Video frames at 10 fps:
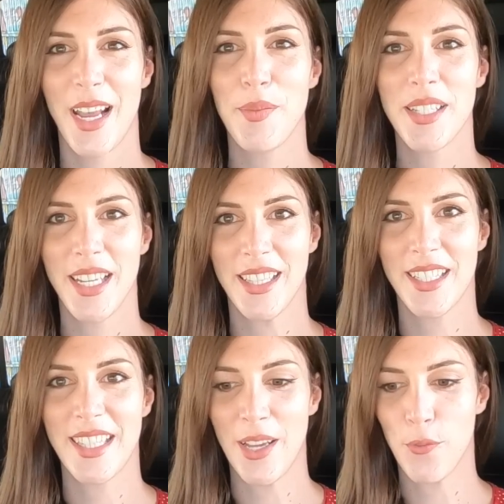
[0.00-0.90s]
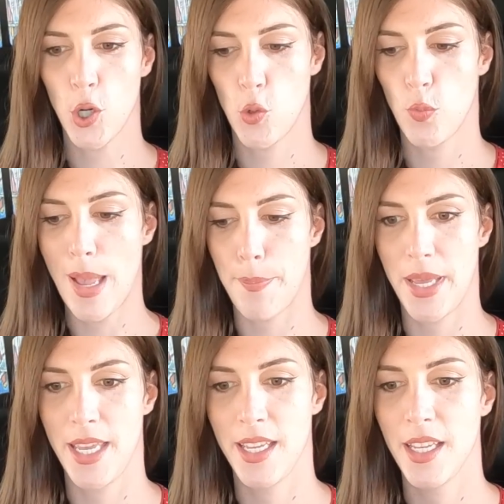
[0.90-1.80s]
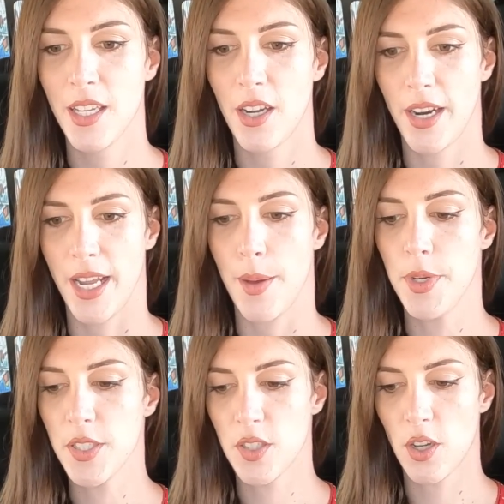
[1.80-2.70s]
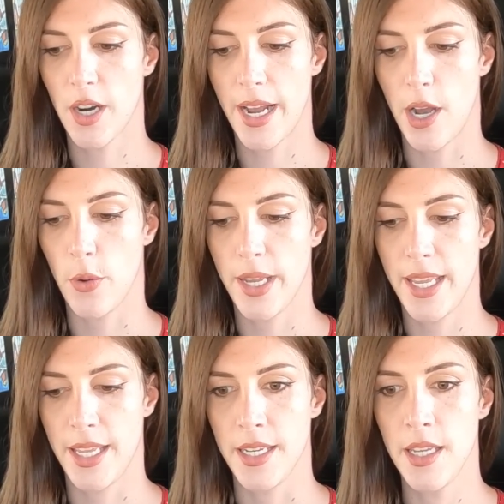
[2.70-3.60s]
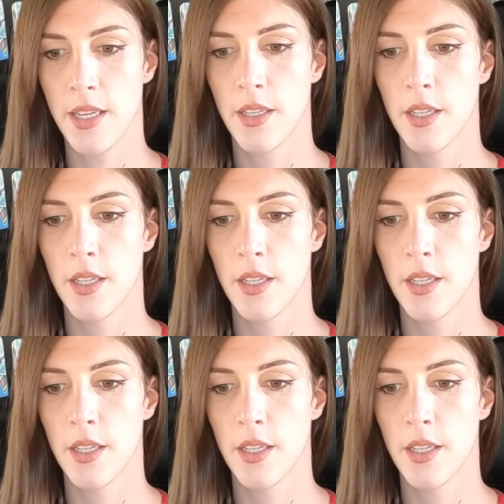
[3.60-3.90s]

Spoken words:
Time to take this thing for a rip. All right, I'm gonna start out in,